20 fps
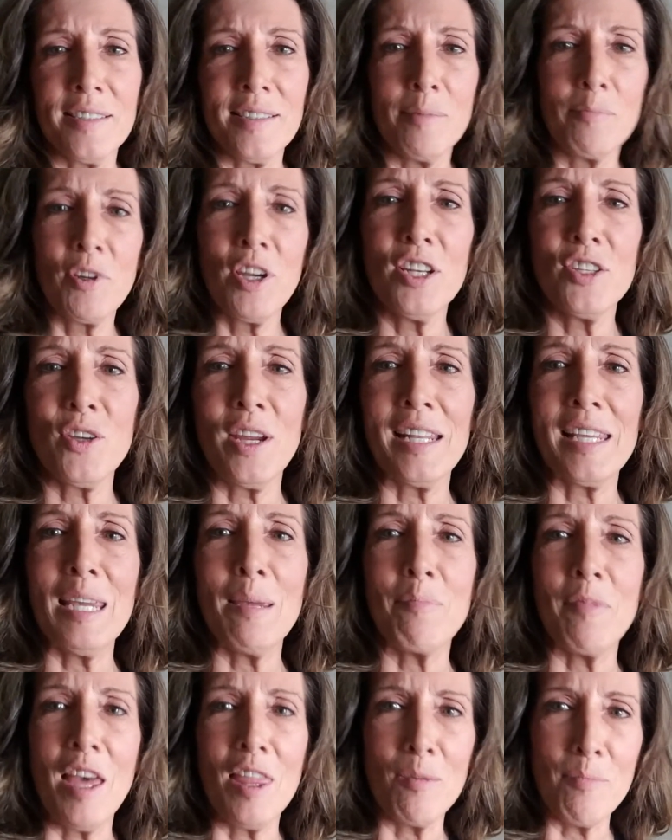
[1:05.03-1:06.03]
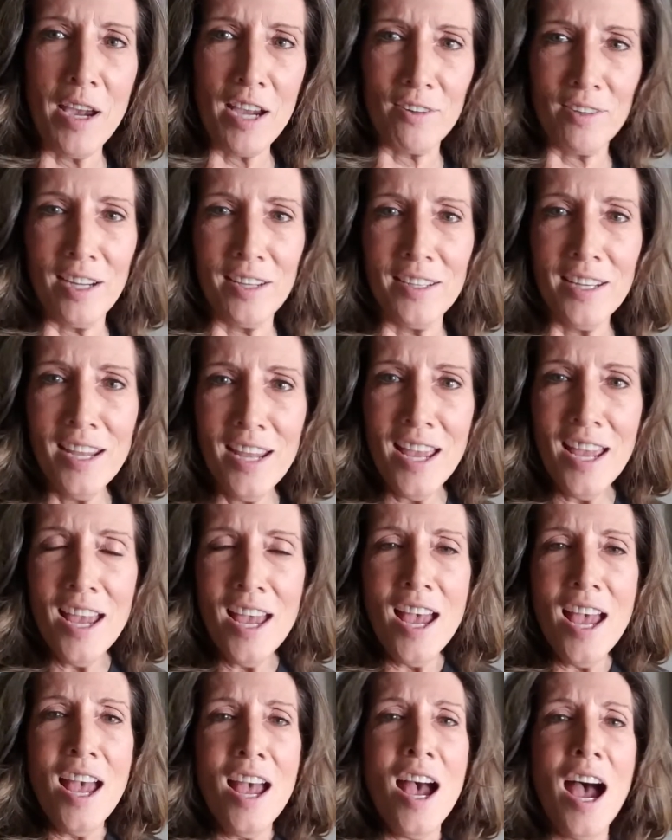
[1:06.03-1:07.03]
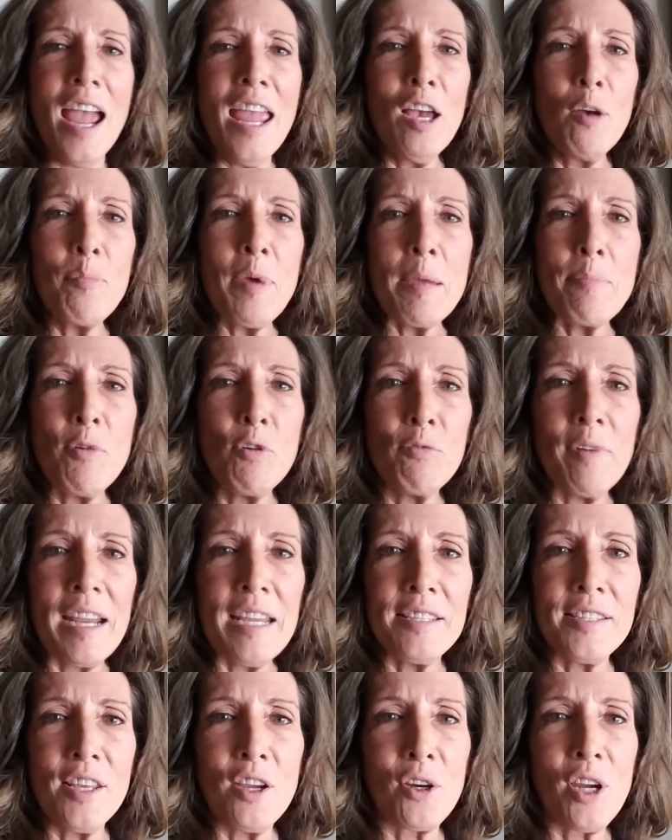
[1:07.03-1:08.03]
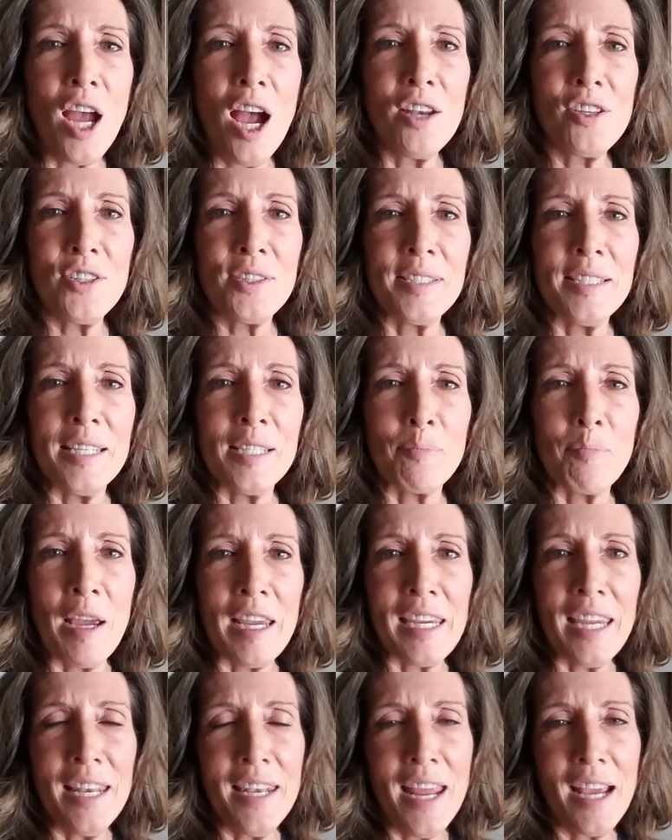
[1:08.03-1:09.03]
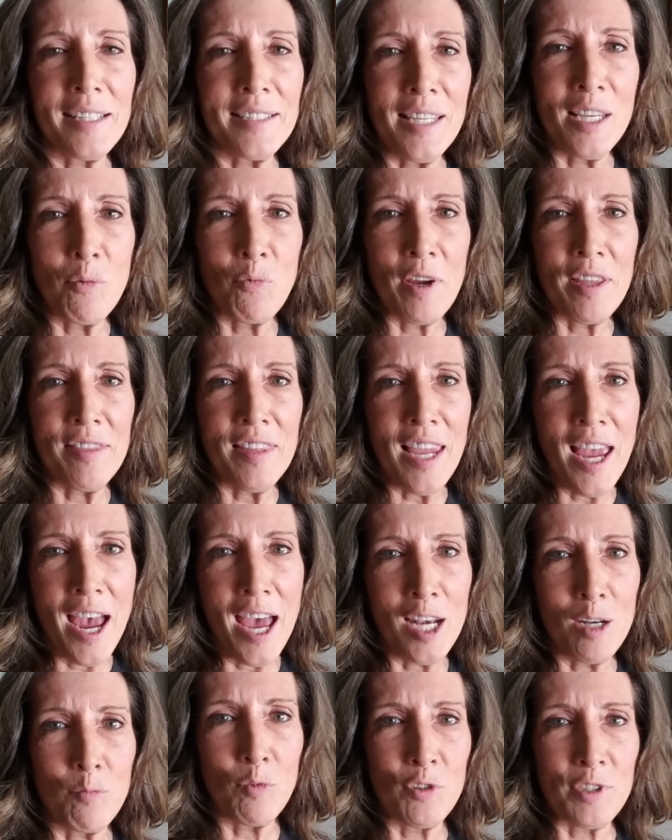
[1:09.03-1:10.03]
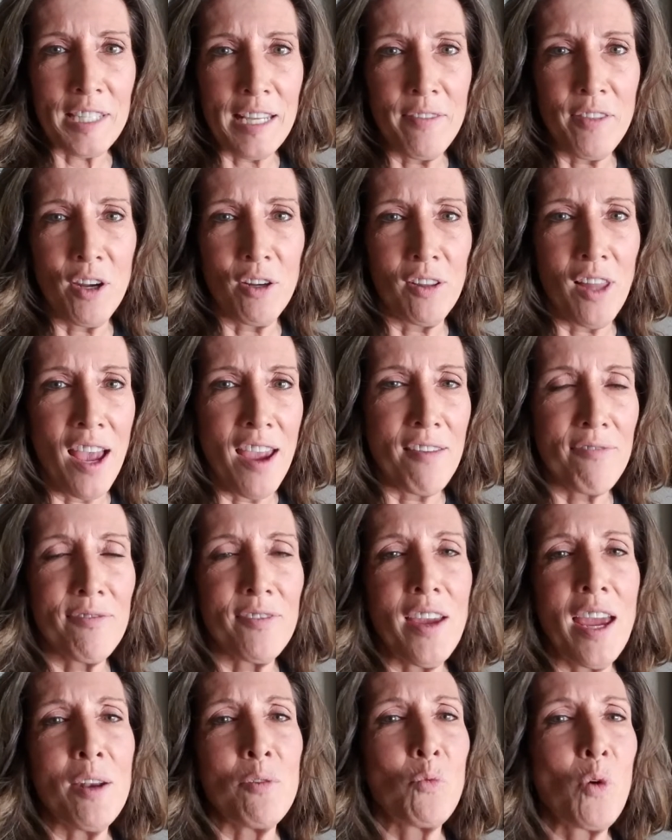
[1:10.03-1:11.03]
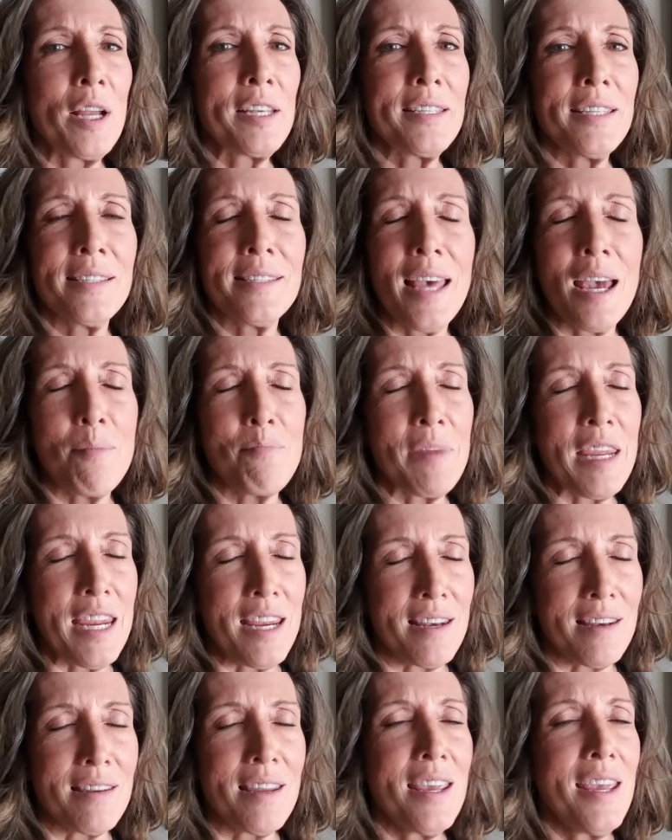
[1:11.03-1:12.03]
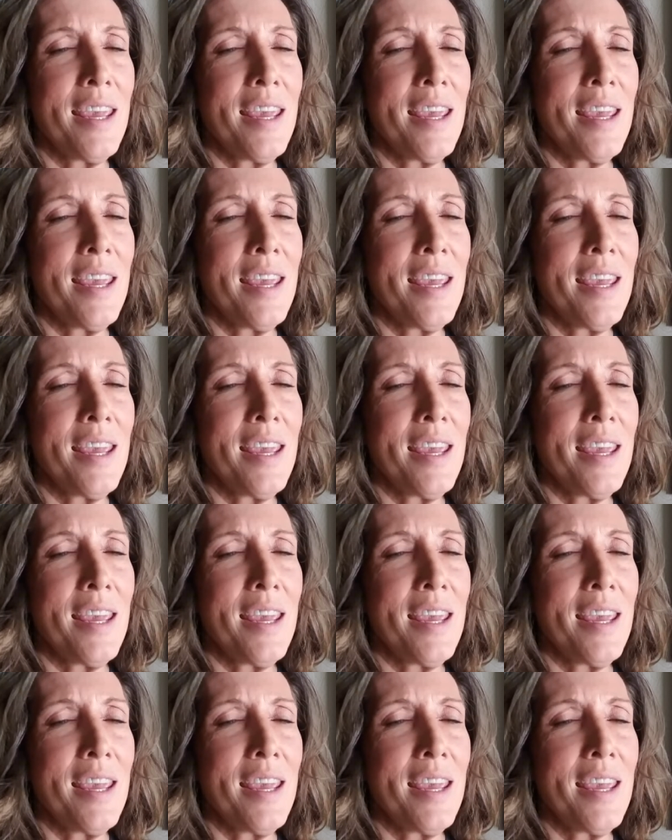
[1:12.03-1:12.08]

I'm going to try to keep that in the background. I help people raise their consciousness by connecting with the animals in their life. And what does that mean?